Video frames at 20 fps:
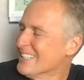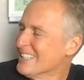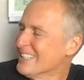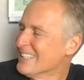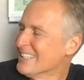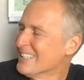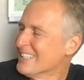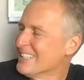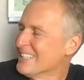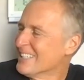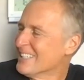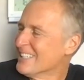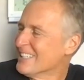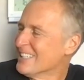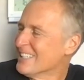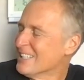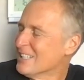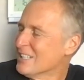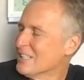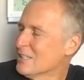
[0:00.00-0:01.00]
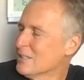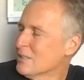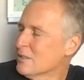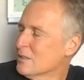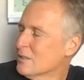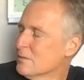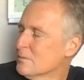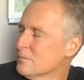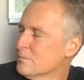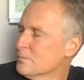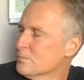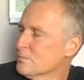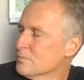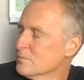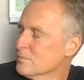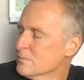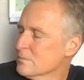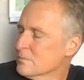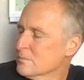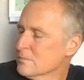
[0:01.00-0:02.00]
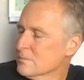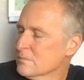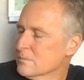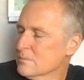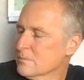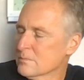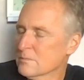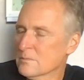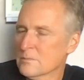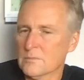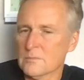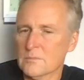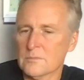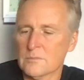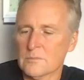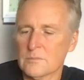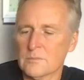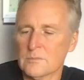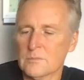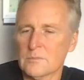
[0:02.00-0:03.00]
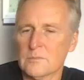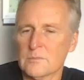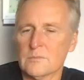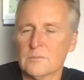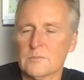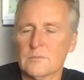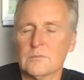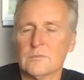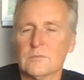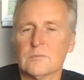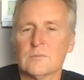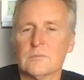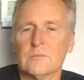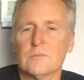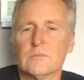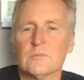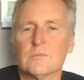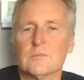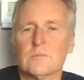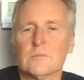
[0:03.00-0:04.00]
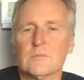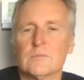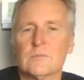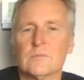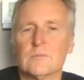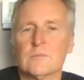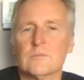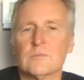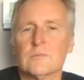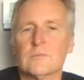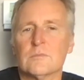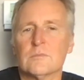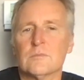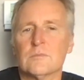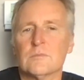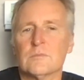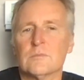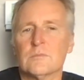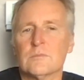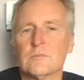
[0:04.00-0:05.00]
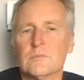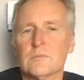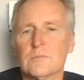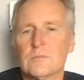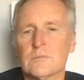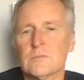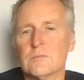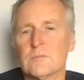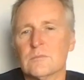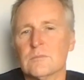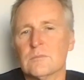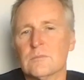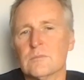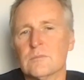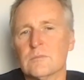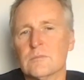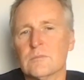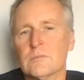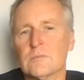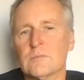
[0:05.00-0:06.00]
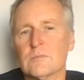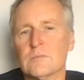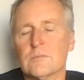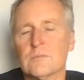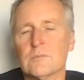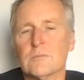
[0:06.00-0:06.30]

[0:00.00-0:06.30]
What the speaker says: (not speaking)